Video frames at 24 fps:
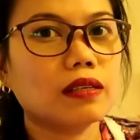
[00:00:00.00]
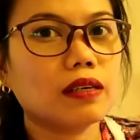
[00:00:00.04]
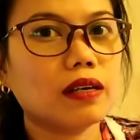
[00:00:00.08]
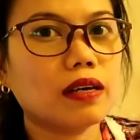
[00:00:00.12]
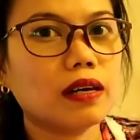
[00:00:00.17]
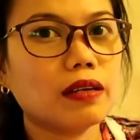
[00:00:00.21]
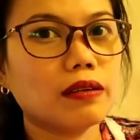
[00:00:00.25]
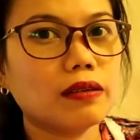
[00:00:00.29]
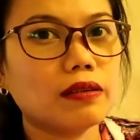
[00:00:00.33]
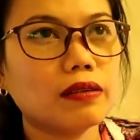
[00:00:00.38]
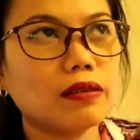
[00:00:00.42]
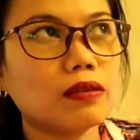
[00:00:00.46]
I
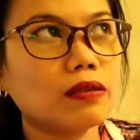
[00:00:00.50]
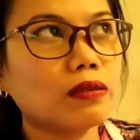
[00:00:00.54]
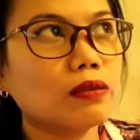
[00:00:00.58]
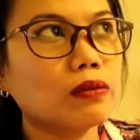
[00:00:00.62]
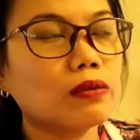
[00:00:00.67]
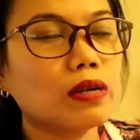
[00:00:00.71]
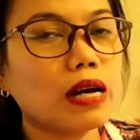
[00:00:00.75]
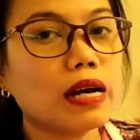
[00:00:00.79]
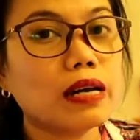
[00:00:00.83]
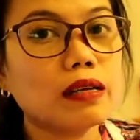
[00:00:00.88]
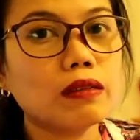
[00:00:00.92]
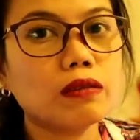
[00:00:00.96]
don't
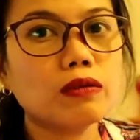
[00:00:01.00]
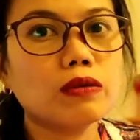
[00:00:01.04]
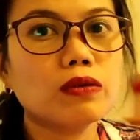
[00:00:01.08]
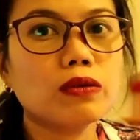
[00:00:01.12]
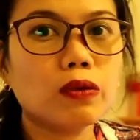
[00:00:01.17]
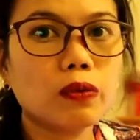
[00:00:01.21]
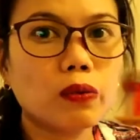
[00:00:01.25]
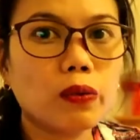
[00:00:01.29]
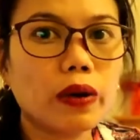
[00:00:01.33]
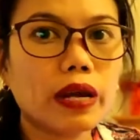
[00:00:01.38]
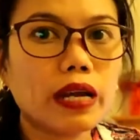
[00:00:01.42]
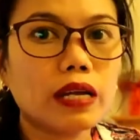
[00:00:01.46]

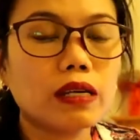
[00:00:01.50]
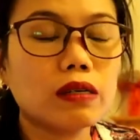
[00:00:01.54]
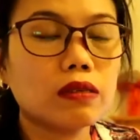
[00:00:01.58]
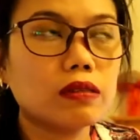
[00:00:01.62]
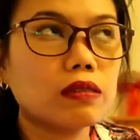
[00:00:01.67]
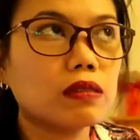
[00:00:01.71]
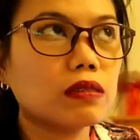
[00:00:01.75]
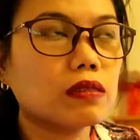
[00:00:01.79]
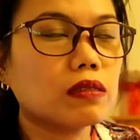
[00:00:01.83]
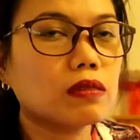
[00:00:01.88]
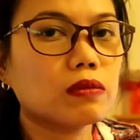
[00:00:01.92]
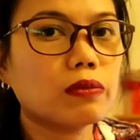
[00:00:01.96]
know where
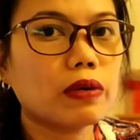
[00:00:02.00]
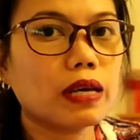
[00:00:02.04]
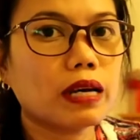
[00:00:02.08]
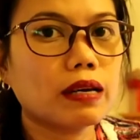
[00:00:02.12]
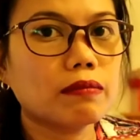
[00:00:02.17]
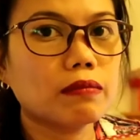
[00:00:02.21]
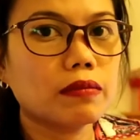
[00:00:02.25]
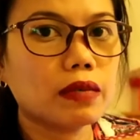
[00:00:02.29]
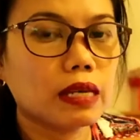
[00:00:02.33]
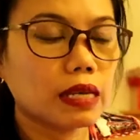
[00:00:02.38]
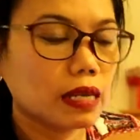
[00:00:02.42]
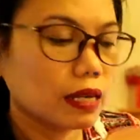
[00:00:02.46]
because we have
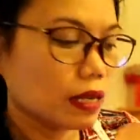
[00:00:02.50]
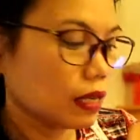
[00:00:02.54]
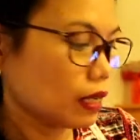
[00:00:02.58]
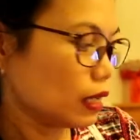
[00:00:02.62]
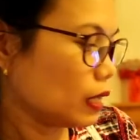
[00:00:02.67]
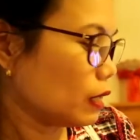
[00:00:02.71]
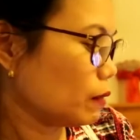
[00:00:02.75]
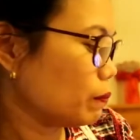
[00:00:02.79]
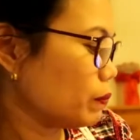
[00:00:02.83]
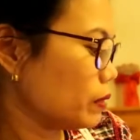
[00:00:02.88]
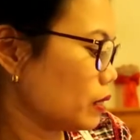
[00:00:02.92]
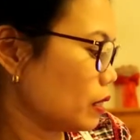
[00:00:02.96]

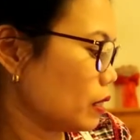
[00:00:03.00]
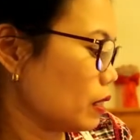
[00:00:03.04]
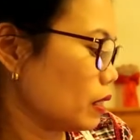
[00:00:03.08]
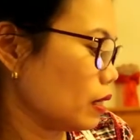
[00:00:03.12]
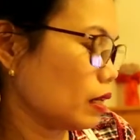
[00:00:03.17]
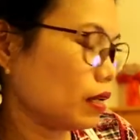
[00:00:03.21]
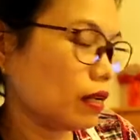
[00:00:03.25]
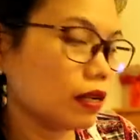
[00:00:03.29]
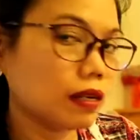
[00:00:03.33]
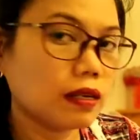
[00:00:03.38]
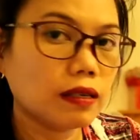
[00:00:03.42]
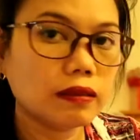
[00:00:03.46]
hips in
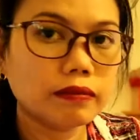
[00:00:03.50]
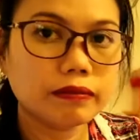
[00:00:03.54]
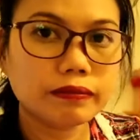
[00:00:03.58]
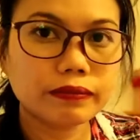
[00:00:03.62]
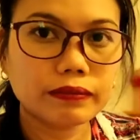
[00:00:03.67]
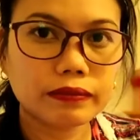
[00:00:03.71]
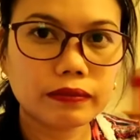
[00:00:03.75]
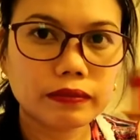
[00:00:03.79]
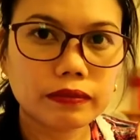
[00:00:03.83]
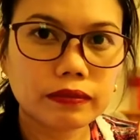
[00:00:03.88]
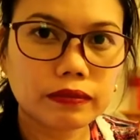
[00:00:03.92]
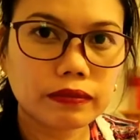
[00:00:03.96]
here.
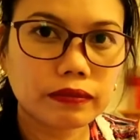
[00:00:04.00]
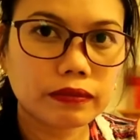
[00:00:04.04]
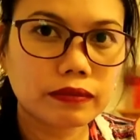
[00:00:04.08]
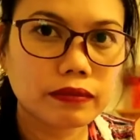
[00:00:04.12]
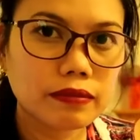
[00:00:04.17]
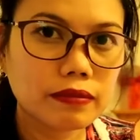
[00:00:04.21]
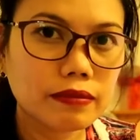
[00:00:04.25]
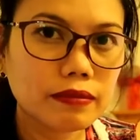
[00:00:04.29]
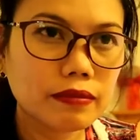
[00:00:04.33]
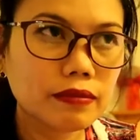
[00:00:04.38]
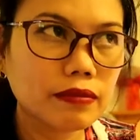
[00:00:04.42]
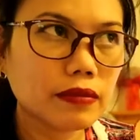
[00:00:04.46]

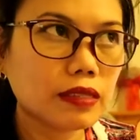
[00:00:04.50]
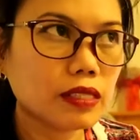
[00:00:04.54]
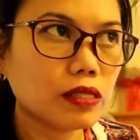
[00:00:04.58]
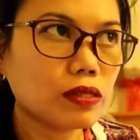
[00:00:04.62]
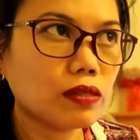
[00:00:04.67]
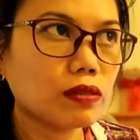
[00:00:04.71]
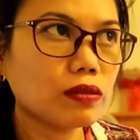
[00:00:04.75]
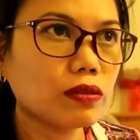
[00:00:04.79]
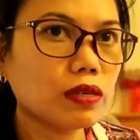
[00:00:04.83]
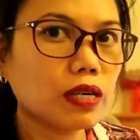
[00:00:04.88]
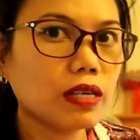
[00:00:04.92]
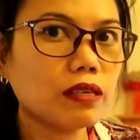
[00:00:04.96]

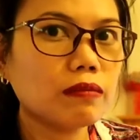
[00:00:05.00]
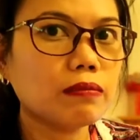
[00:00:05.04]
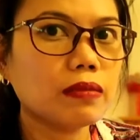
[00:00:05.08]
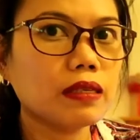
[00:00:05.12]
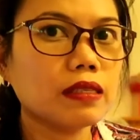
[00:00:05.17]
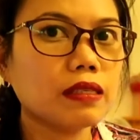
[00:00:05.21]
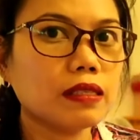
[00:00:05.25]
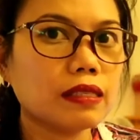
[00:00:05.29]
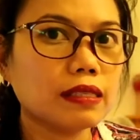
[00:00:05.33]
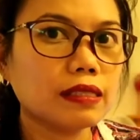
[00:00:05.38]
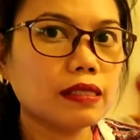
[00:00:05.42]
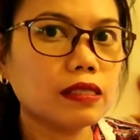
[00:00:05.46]
So, I've
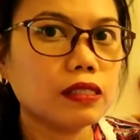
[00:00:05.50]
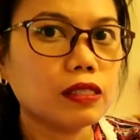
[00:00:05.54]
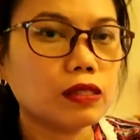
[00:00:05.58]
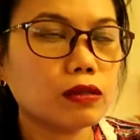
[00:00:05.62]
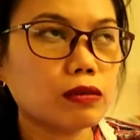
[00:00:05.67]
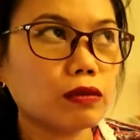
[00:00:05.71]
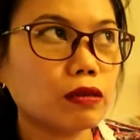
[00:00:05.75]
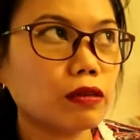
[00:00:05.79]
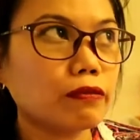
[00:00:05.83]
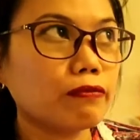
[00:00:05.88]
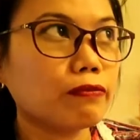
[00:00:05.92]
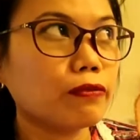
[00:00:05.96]
been in the
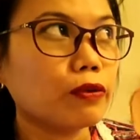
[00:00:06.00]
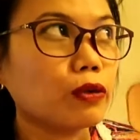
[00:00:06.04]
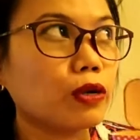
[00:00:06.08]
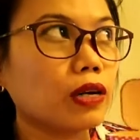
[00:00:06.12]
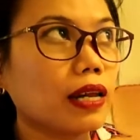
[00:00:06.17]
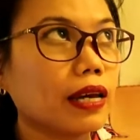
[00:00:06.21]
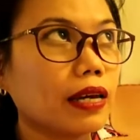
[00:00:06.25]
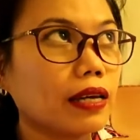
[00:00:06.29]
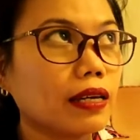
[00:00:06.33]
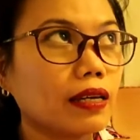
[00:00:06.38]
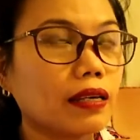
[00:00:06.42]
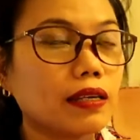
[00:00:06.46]
store for
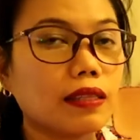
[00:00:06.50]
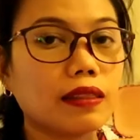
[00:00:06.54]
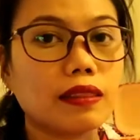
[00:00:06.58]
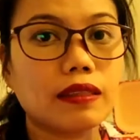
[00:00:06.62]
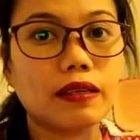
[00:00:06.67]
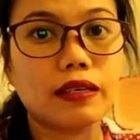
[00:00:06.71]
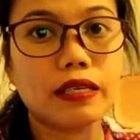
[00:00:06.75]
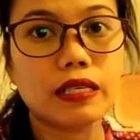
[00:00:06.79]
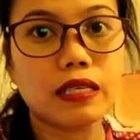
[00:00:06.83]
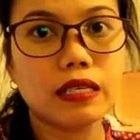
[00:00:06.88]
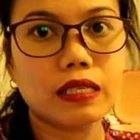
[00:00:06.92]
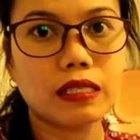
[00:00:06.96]
like
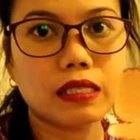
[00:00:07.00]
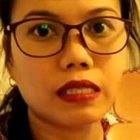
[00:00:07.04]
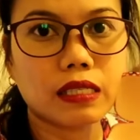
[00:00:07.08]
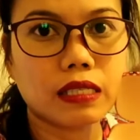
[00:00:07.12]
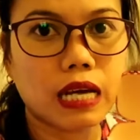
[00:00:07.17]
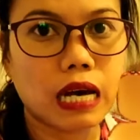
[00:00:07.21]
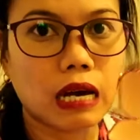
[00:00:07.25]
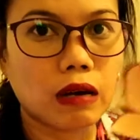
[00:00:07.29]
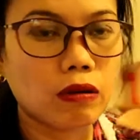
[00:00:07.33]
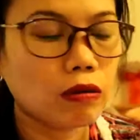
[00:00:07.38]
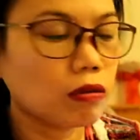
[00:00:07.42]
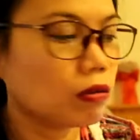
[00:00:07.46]
3 years
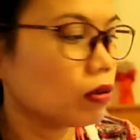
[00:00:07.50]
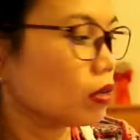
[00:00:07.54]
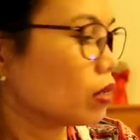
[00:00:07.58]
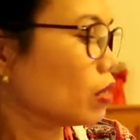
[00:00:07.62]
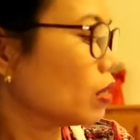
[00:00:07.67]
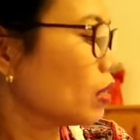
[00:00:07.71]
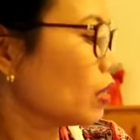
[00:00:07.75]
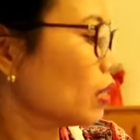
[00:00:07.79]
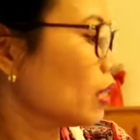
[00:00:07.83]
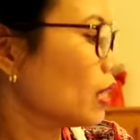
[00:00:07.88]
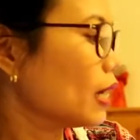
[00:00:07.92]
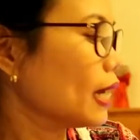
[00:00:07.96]
now.
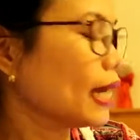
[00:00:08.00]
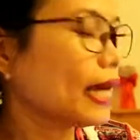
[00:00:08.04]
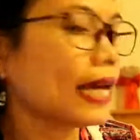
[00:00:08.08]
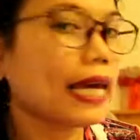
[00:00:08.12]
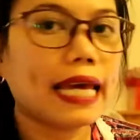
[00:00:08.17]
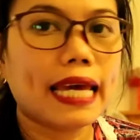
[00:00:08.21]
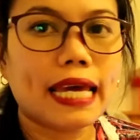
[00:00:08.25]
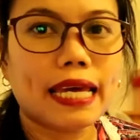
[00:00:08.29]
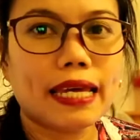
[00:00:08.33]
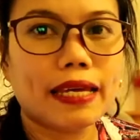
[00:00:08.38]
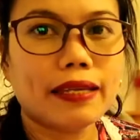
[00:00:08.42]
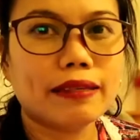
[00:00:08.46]

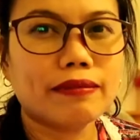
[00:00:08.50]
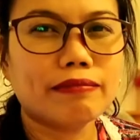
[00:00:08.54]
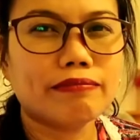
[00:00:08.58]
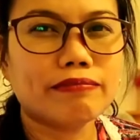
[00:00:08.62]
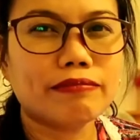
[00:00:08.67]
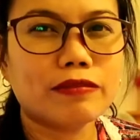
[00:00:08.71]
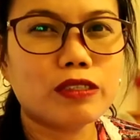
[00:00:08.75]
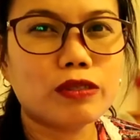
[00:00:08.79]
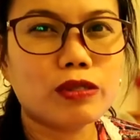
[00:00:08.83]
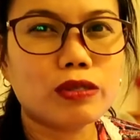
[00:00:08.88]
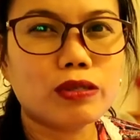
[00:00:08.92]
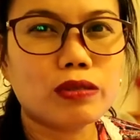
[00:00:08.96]
And
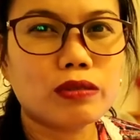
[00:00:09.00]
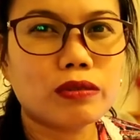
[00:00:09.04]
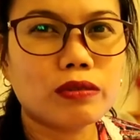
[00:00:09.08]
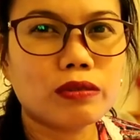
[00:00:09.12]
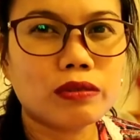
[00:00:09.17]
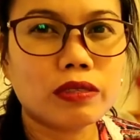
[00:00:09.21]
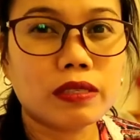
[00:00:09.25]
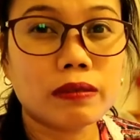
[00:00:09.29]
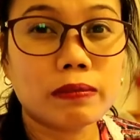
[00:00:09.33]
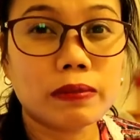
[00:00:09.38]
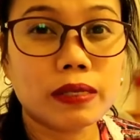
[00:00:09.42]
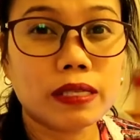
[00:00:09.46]
gusto ko
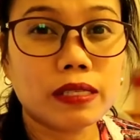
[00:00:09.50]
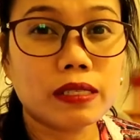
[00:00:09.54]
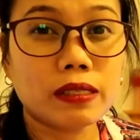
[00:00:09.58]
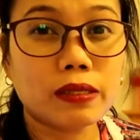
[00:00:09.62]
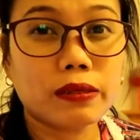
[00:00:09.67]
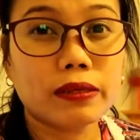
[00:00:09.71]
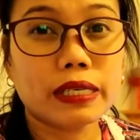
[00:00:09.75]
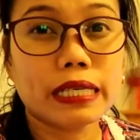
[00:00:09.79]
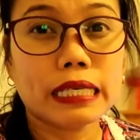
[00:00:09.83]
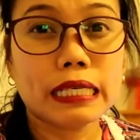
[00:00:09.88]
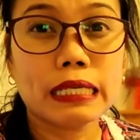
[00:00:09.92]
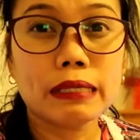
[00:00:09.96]
naman
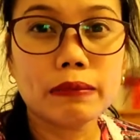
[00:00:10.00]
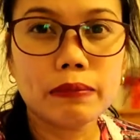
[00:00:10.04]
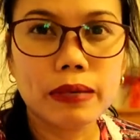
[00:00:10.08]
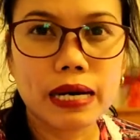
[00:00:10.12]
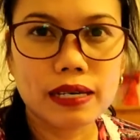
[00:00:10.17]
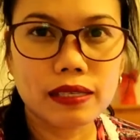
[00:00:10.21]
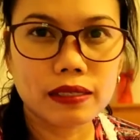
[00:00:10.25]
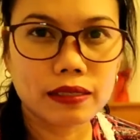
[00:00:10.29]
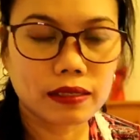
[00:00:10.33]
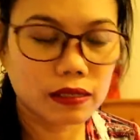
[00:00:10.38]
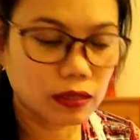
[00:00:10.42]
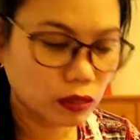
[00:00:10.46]
yung
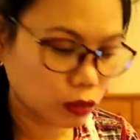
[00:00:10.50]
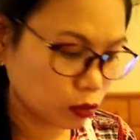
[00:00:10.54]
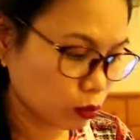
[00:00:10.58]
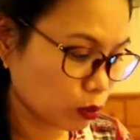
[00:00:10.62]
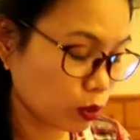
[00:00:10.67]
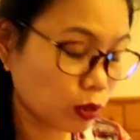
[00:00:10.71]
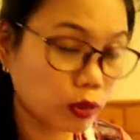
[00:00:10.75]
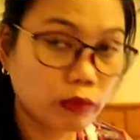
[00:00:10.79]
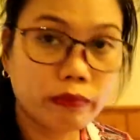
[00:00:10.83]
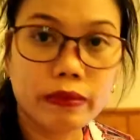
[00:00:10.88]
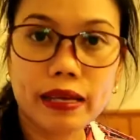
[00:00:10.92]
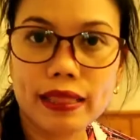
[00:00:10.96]
ibang
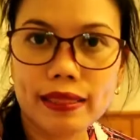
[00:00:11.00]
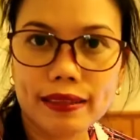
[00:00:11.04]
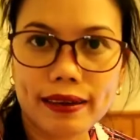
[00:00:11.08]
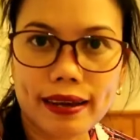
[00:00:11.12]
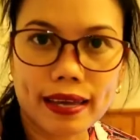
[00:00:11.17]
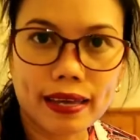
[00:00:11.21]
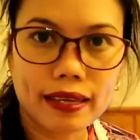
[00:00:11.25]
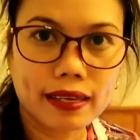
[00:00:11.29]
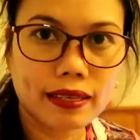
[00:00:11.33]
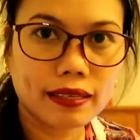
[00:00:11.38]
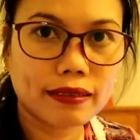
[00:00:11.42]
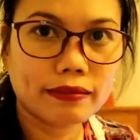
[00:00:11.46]
store
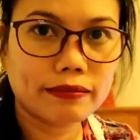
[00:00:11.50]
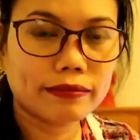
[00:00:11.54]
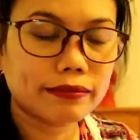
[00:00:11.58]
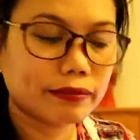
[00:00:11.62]
matry.